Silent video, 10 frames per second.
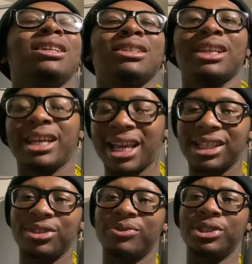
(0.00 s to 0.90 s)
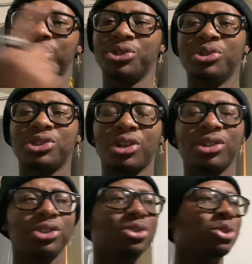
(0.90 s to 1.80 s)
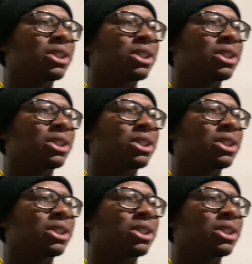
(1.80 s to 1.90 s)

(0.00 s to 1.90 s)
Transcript: like it has the freaking shooting stars through